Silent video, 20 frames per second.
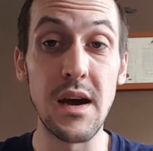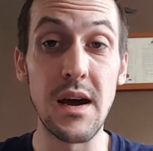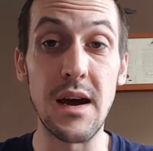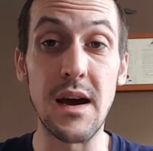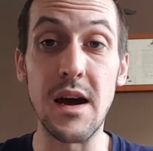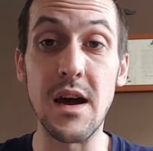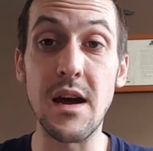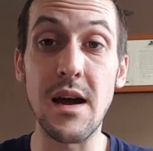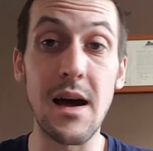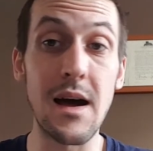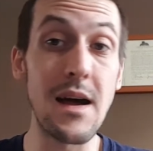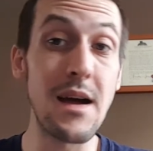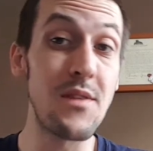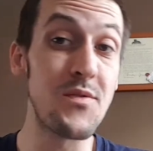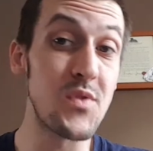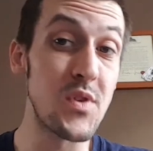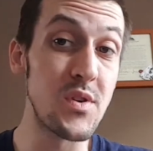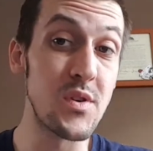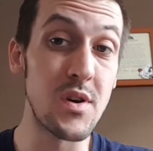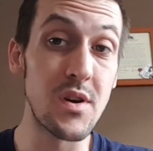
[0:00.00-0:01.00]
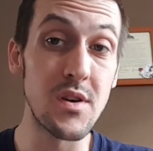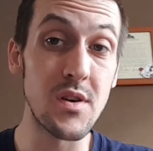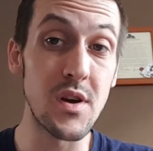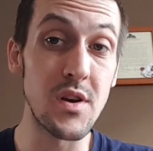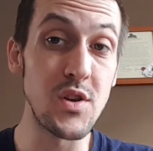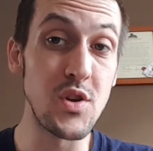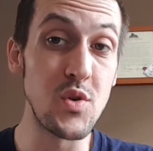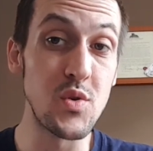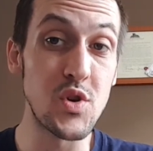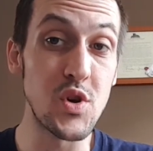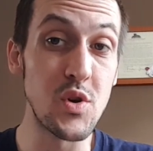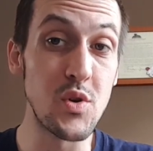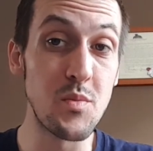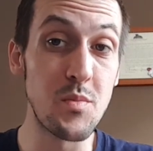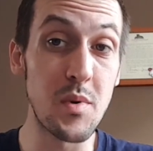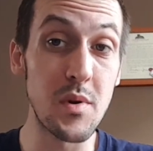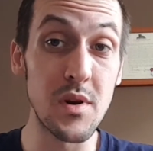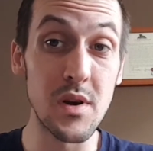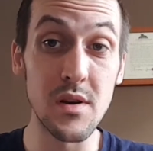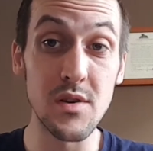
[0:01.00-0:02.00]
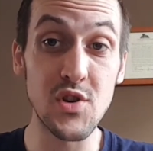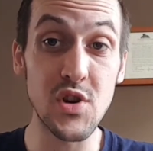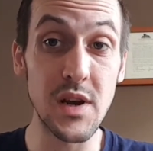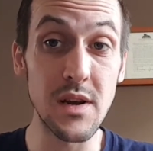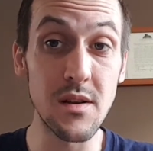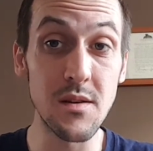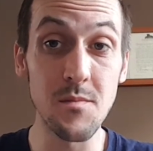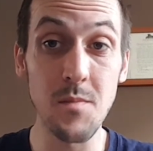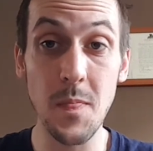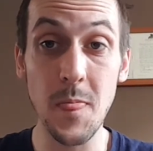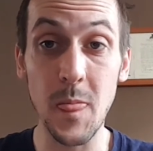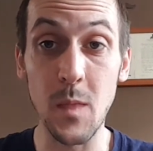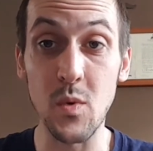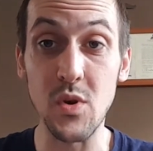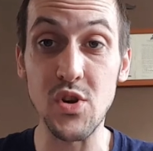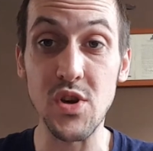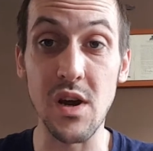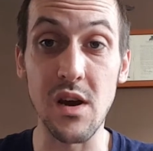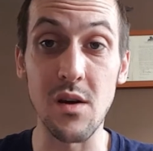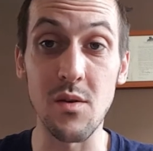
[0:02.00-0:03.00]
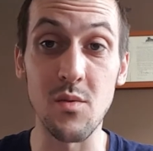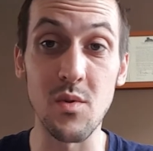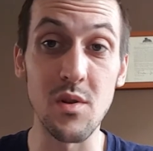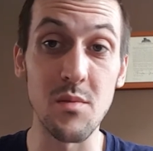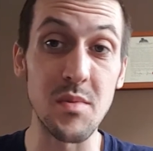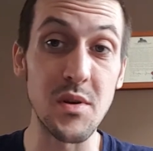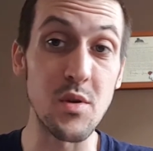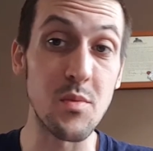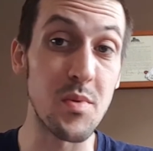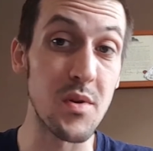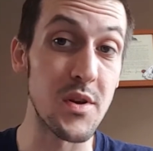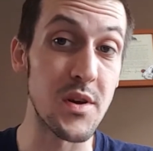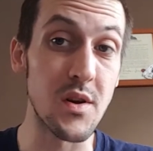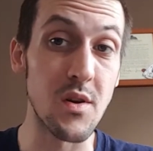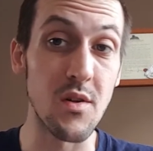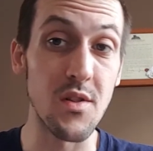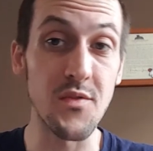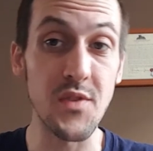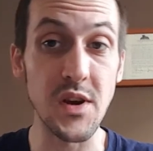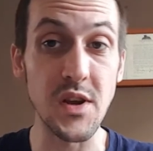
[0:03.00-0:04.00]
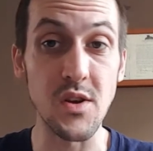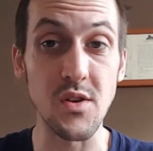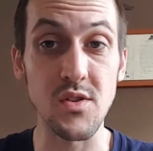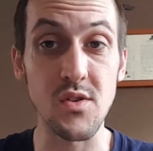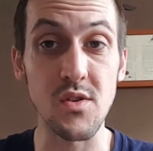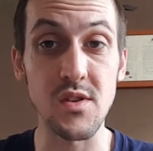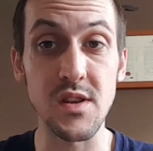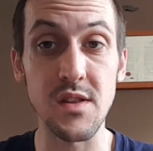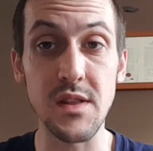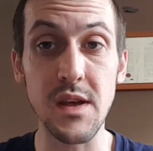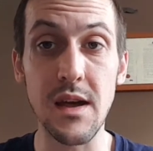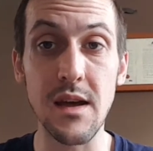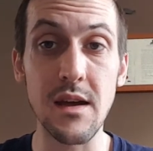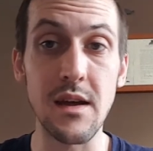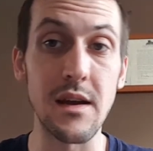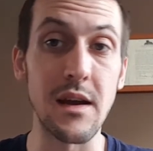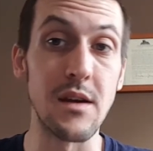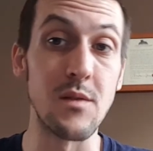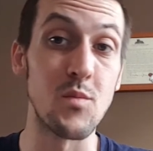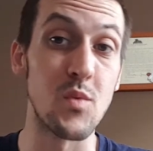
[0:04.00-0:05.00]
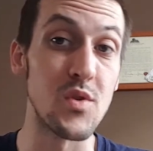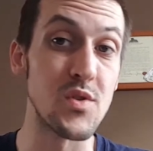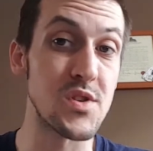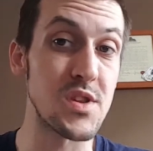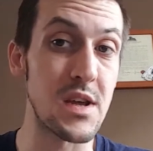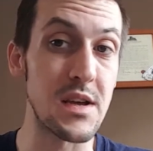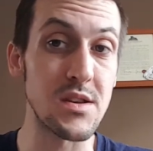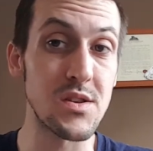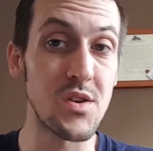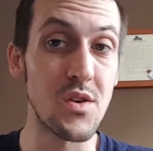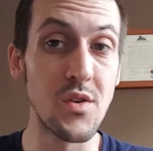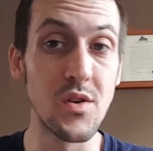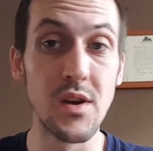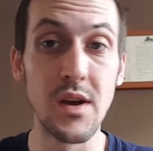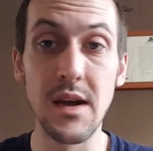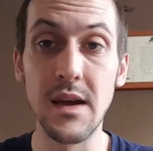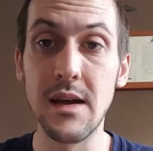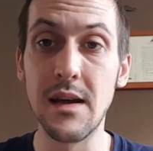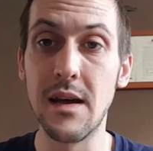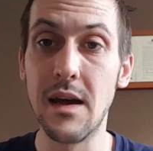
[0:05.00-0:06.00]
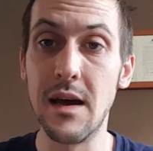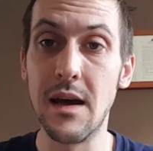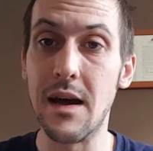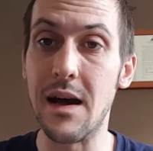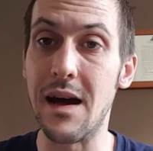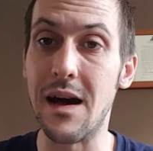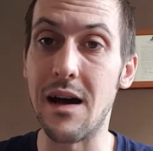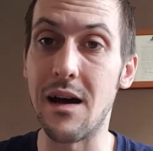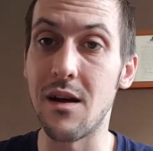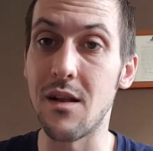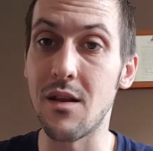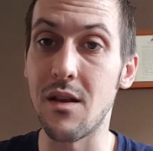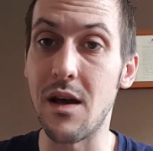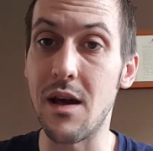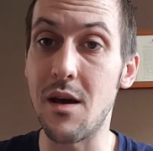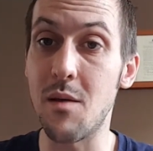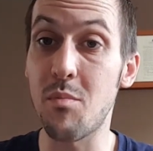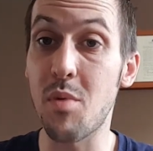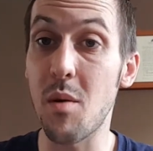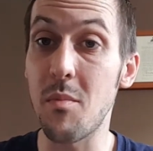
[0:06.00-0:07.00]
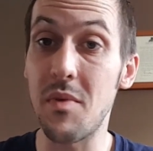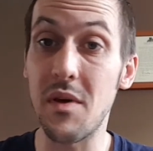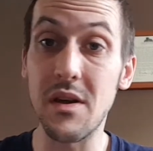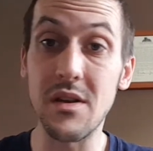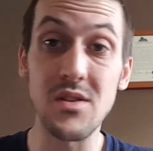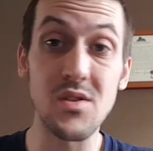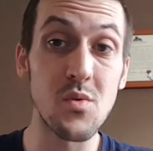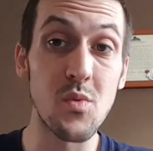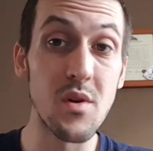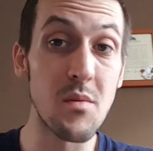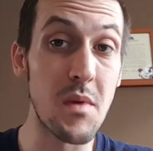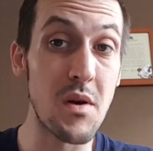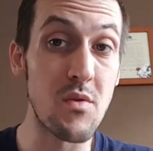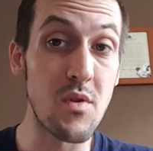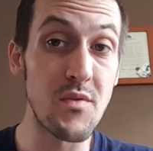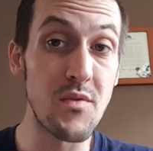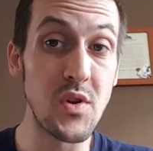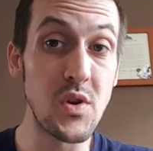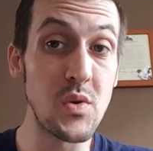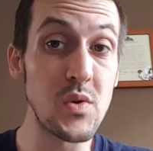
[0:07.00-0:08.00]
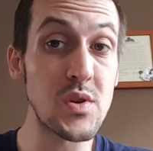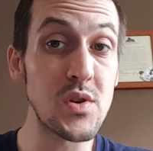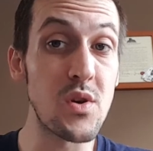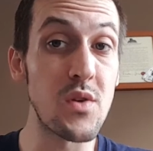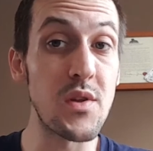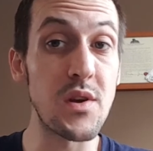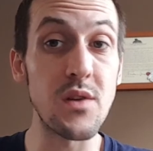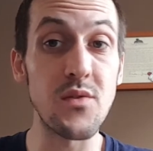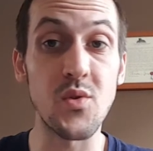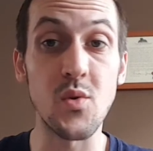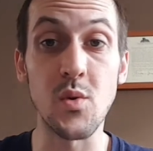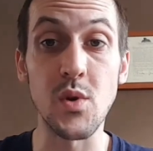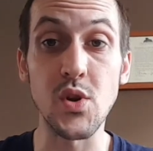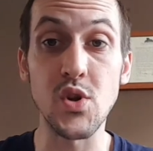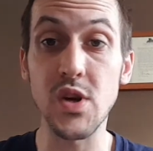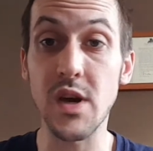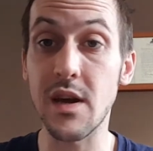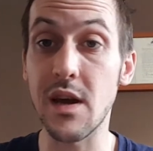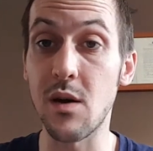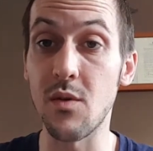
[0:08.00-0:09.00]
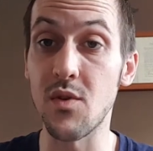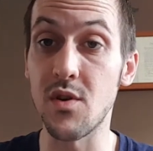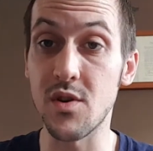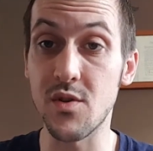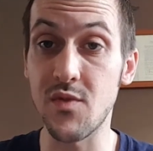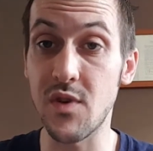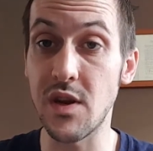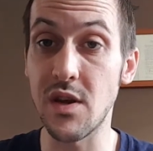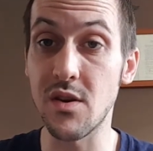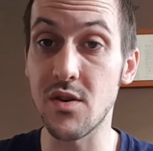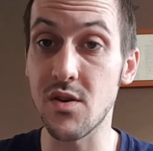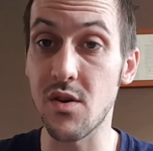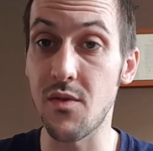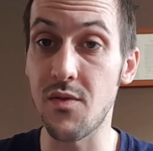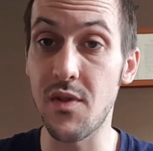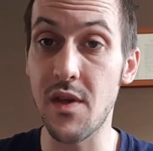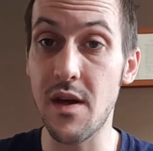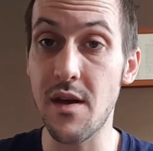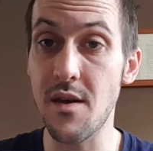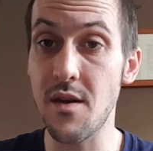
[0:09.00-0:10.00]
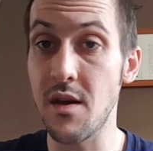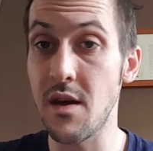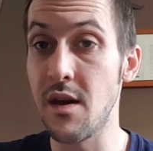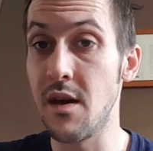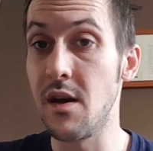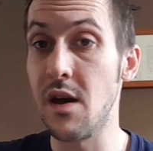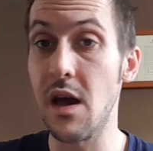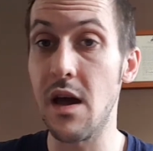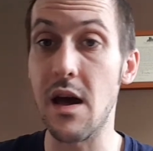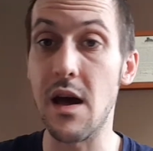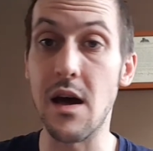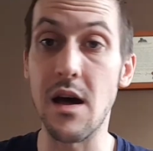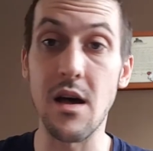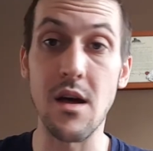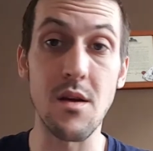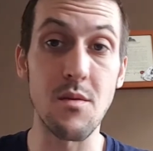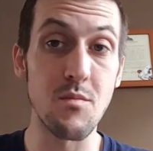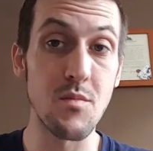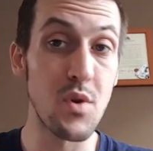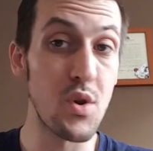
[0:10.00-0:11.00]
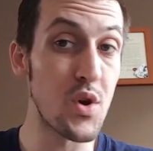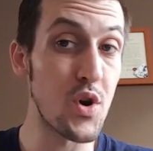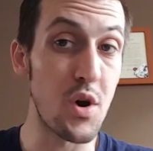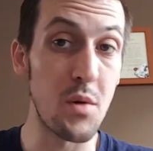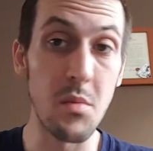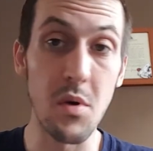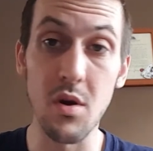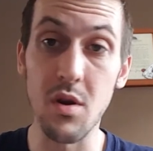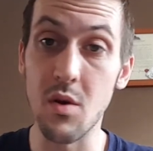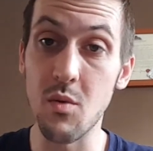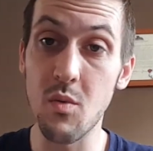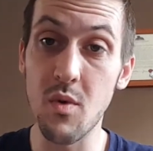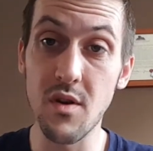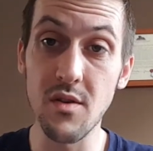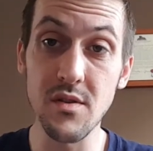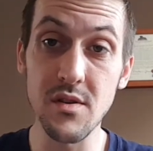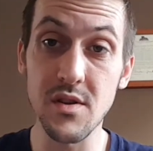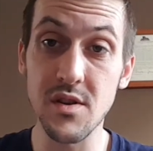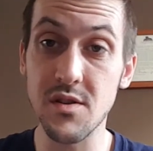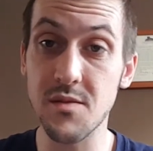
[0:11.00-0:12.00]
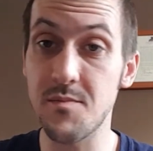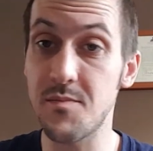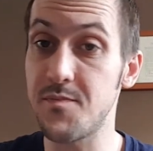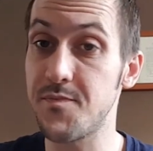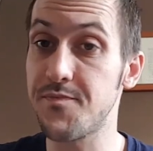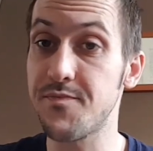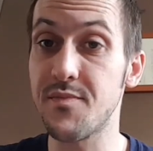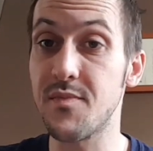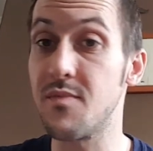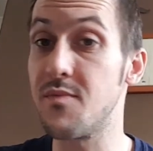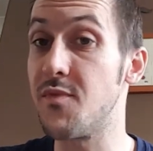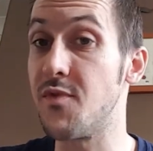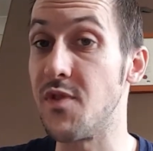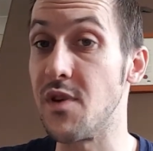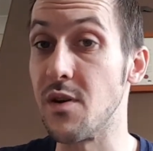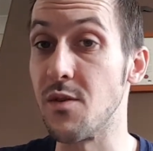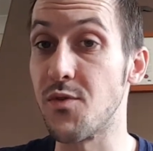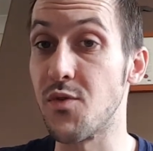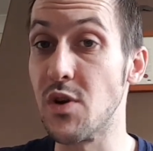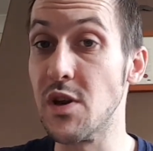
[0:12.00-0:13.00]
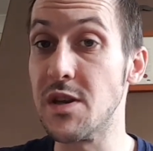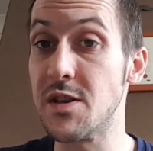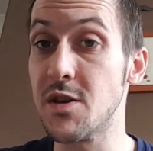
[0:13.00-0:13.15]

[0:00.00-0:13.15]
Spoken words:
I have done a YouTube channel, which I will be uploading all the videos onto that, and then once that's done, I'll pop that into one of my reviews. So then if you want to check out those videos on there and look at them all at once, feel free